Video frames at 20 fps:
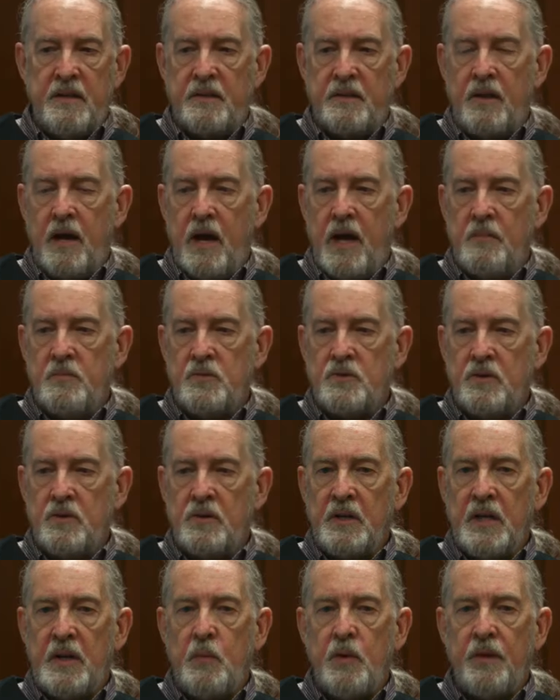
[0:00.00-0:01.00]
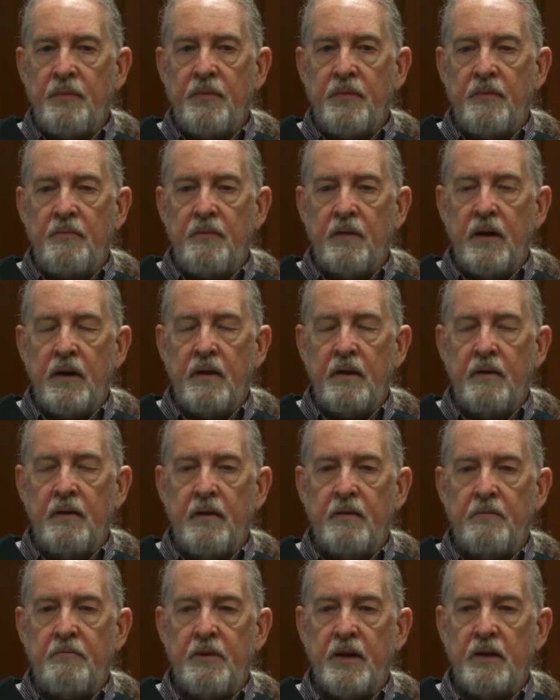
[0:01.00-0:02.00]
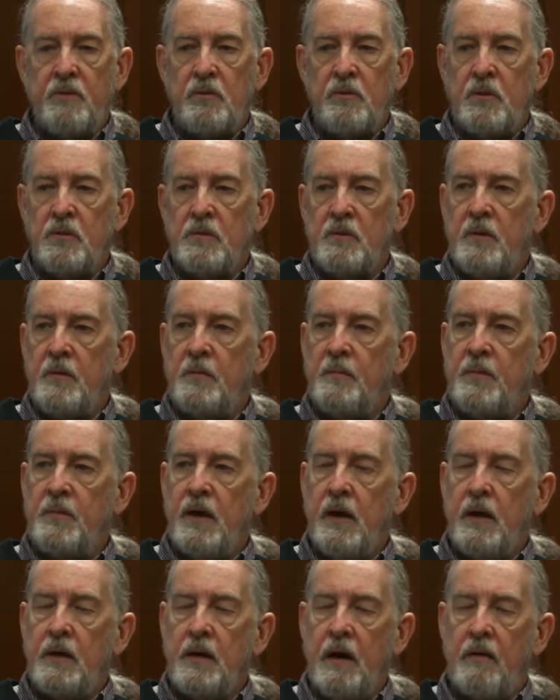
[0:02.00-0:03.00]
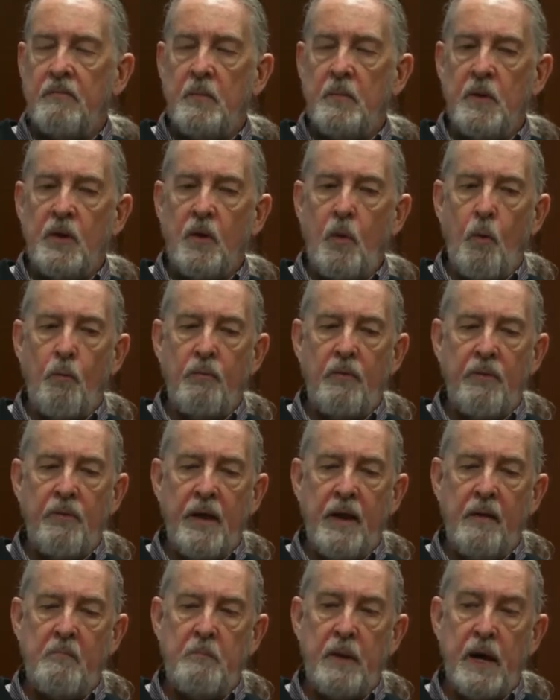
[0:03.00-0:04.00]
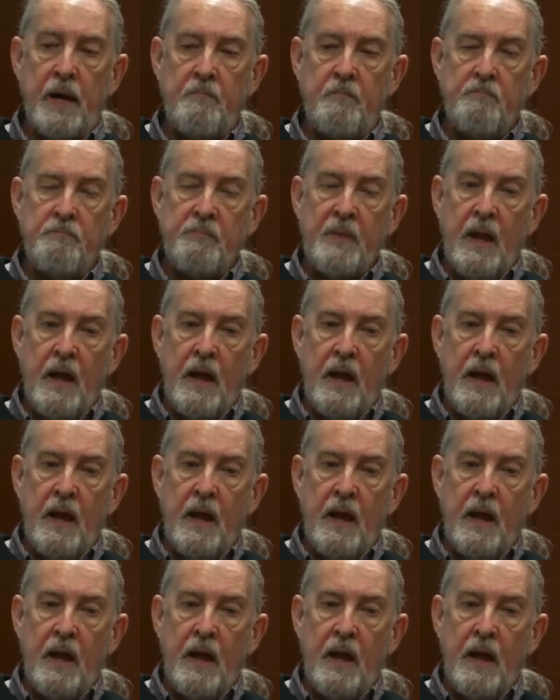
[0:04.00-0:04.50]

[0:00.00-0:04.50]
time, certainly with the federal government over them, but